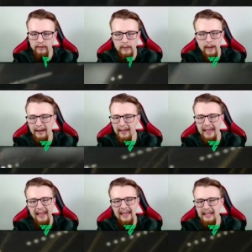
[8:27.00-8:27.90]
pack,
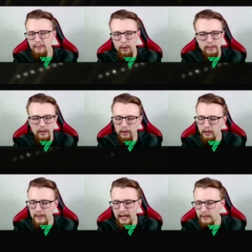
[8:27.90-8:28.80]
it's probably not going to
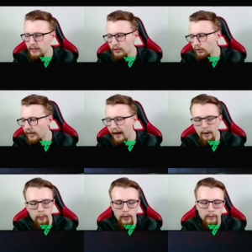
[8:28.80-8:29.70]
be anybody good there, I
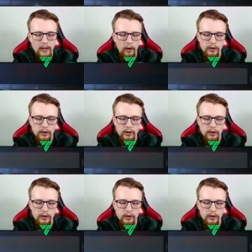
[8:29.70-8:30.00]
will be honest